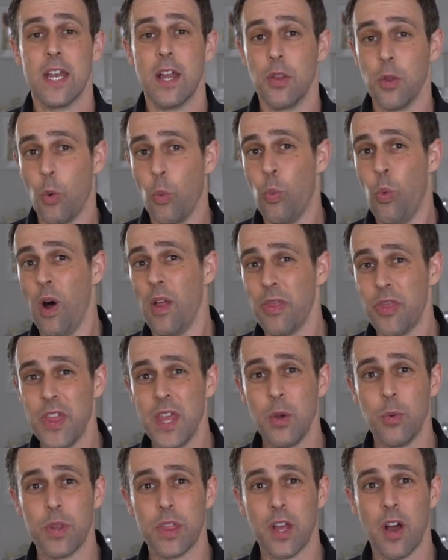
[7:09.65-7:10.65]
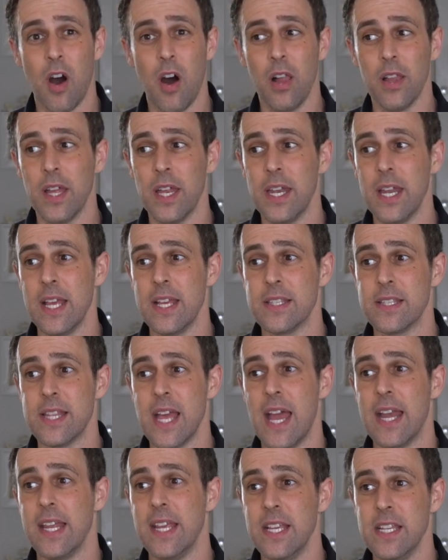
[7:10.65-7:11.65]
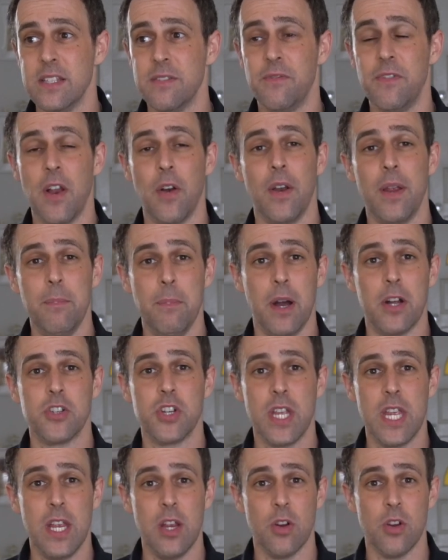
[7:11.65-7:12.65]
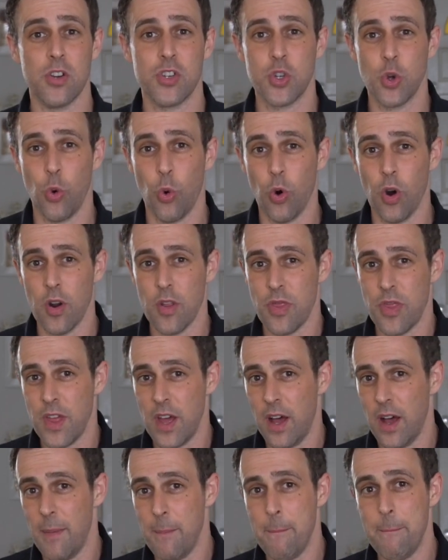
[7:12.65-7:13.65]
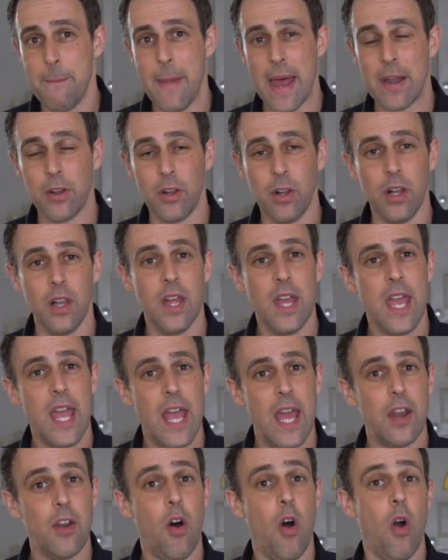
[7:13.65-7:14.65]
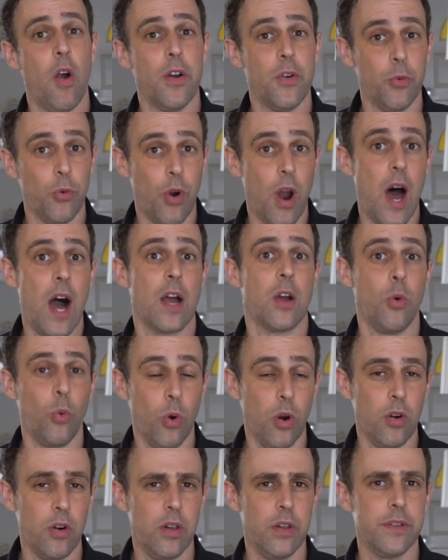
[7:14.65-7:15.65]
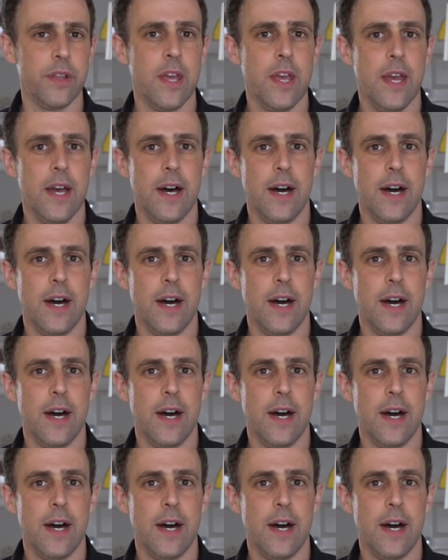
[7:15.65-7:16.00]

Now, the one thing with Colin is that he's very much geared toward the metal and hard rock world.